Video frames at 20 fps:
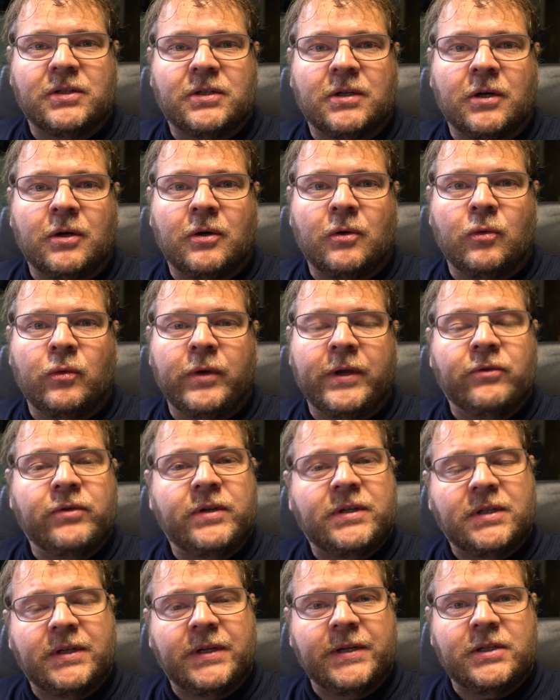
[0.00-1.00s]
So we
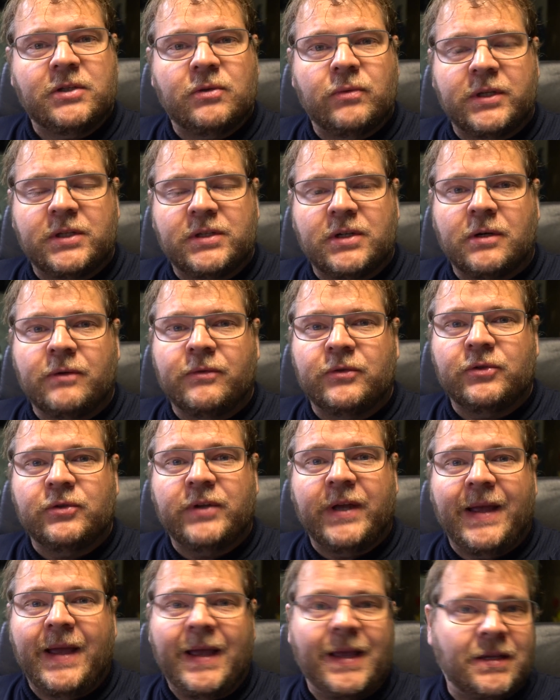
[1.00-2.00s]
recently switched over
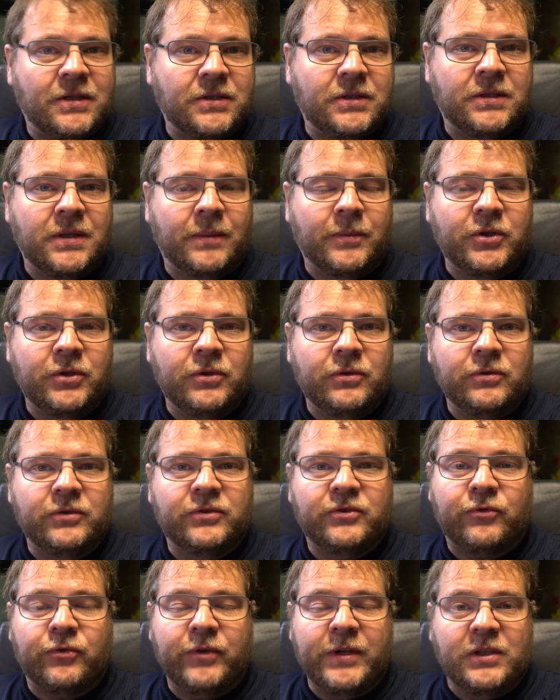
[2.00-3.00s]
to the
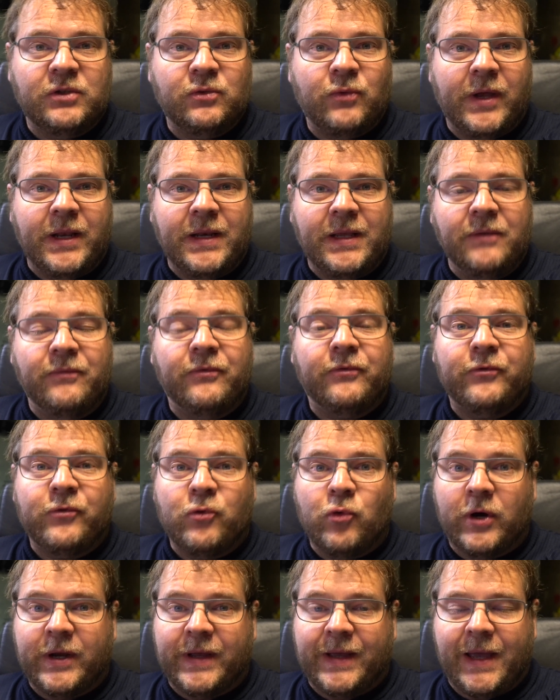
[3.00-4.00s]
SW320
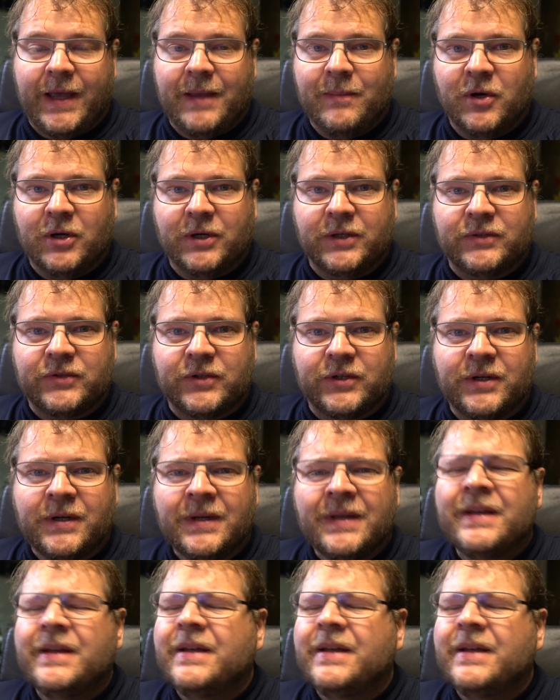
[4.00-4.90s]
4K monitor.